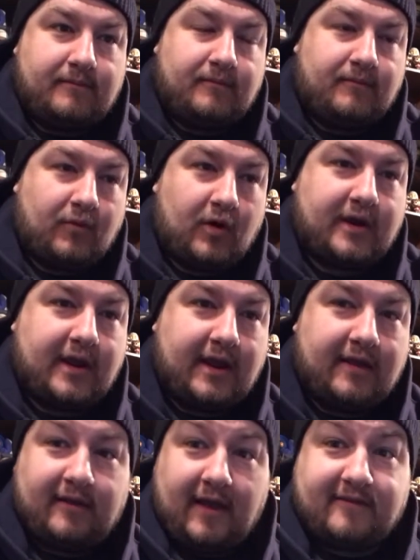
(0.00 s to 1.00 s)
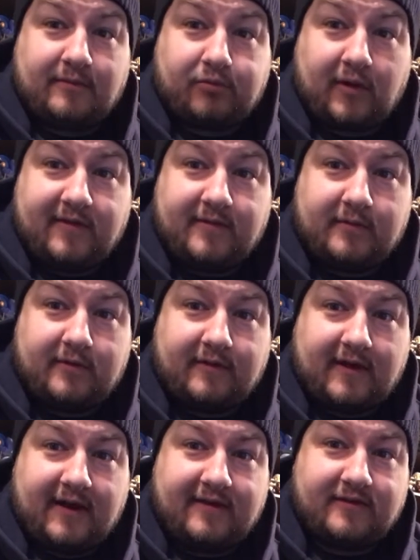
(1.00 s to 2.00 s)
working as the principal of
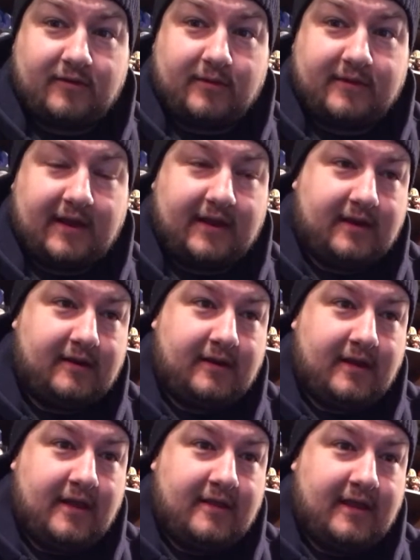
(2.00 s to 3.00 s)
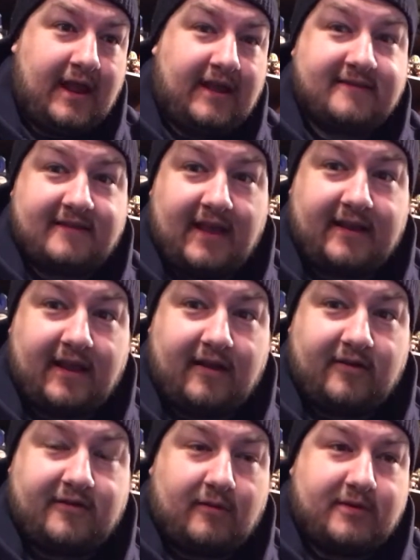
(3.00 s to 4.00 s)
the high school within the next decade or so.